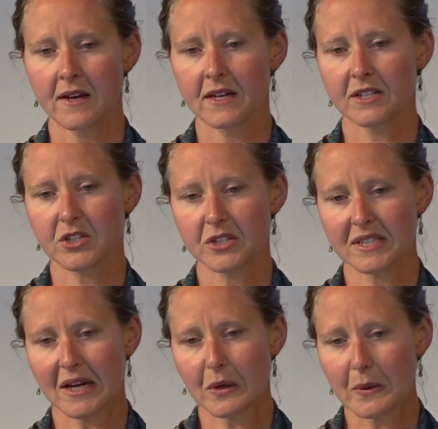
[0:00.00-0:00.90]
It turns
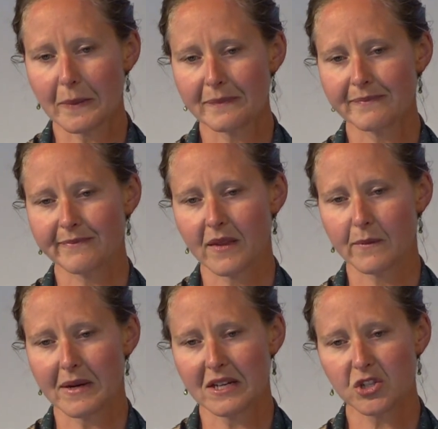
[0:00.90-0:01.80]
out
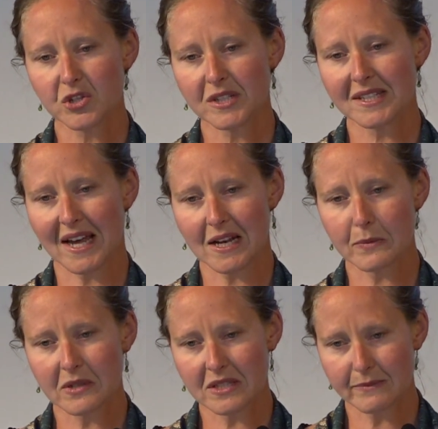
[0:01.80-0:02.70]
my injuries
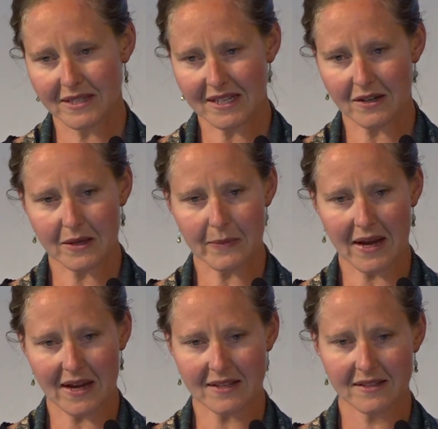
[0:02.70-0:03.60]
catapulted me down a
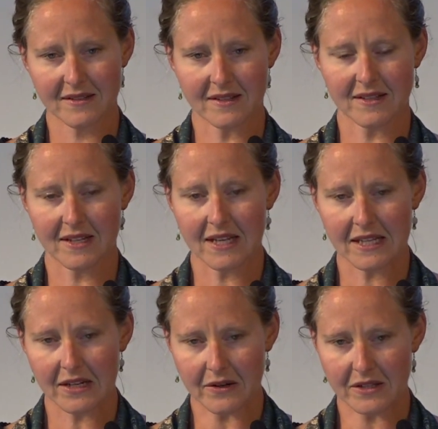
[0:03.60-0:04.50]
path in the
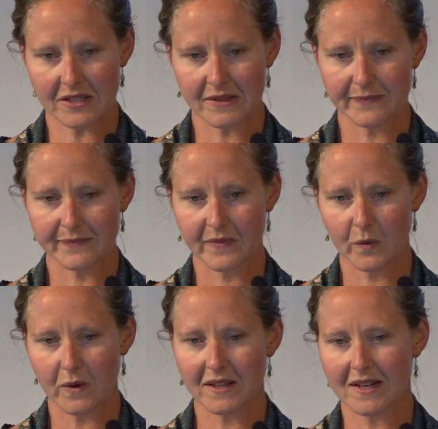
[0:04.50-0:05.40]
healing arts,
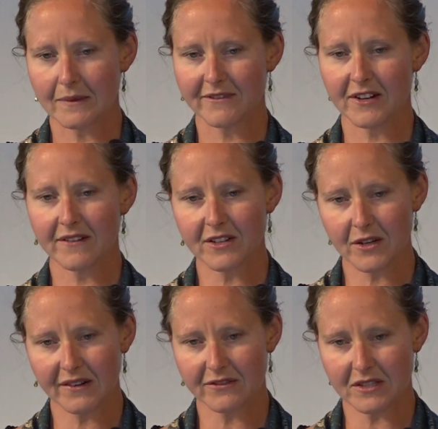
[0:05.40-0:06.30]
one that I'm forever
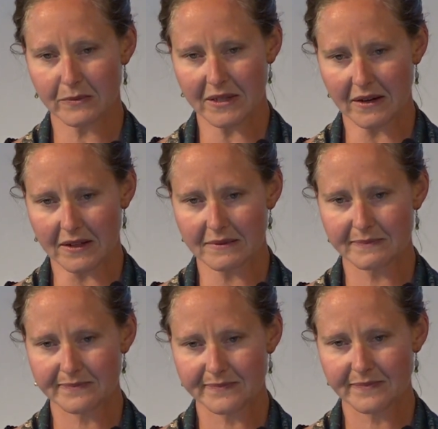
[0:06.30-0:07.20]
grateful to be on.
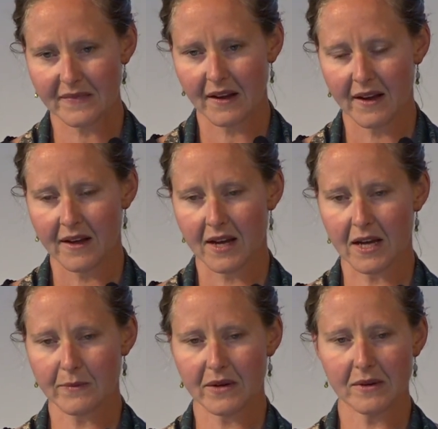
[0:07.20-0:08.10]

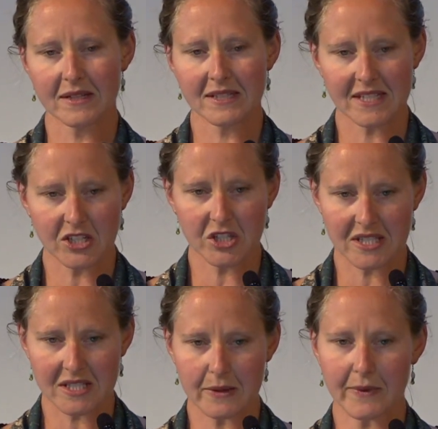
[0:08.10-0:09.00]
And my
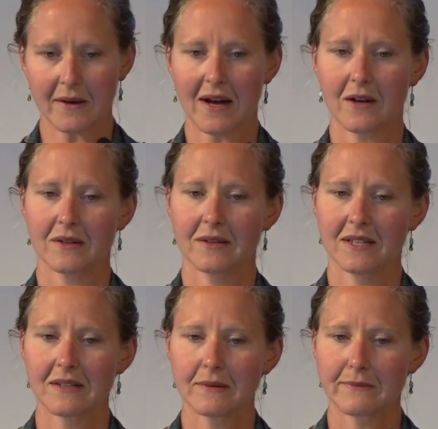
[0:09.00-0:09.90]
realizations about how
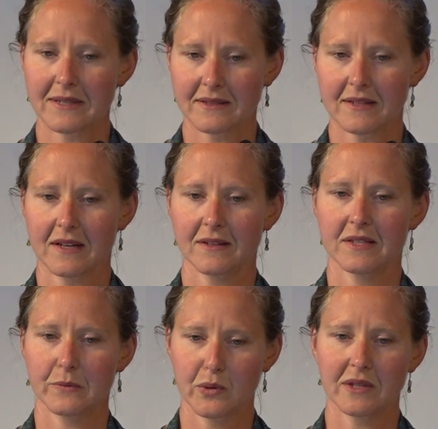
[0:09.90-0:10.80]
little mental health
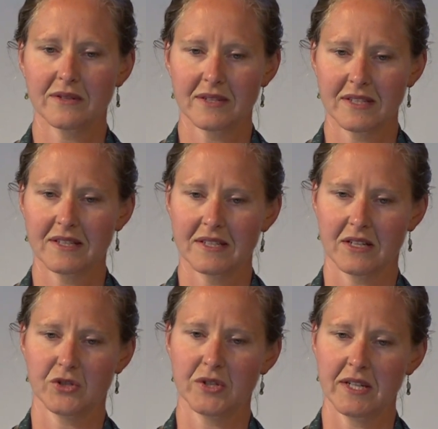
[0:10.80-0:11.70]
support there is in this
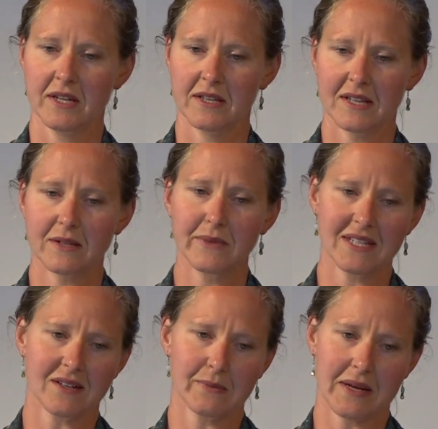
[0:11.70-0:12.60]
country led me
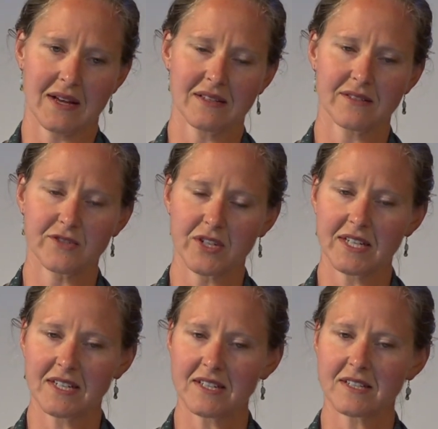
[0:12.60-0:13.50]
down a path of
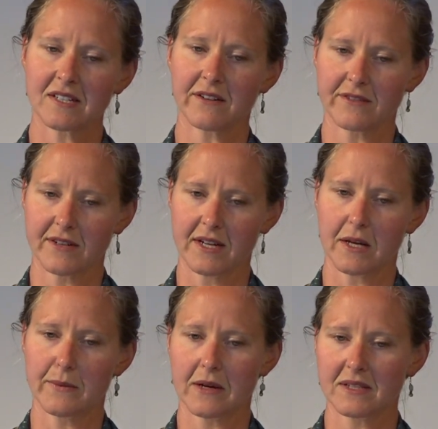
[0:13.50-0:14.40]
training and discovery
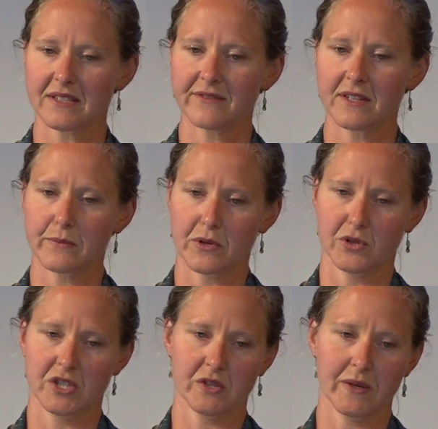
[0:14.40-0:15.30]
about different
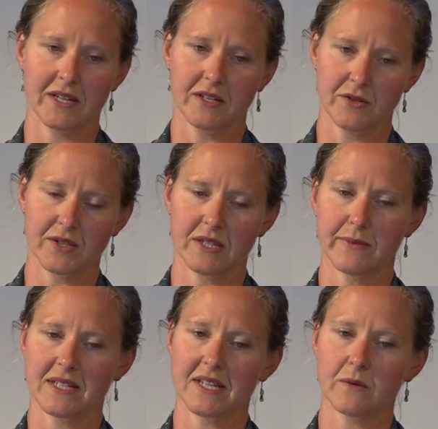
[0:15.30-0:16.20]
approaches we can use to
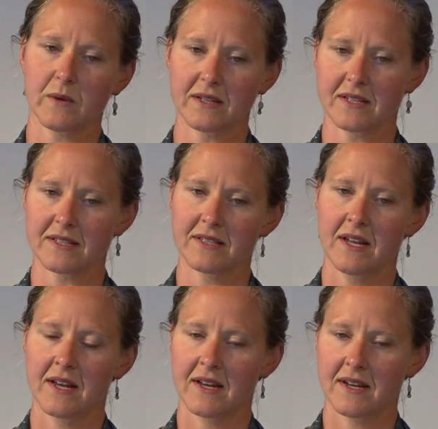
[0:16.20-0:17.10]
maintain wellness,
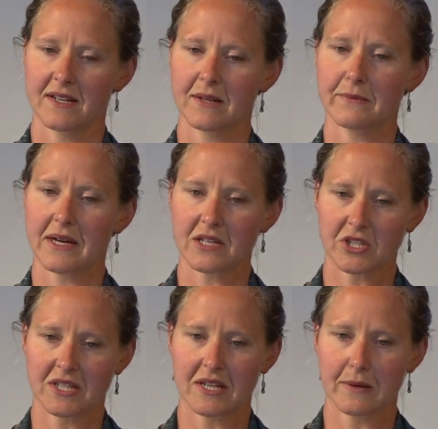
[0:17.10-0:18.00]
and I'm
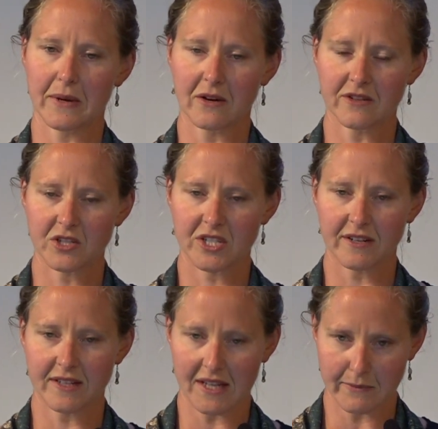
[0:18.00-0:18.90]
passionate about
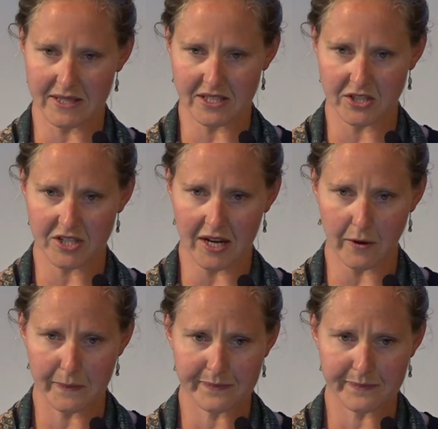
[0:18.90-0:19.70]
sharing that message now.